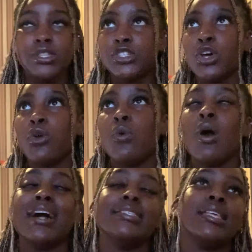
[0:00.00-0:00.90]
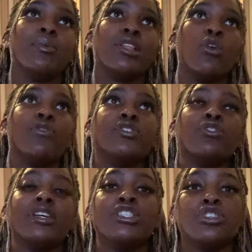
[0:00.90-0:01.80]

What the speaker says: So I'd say with a lot of degrees,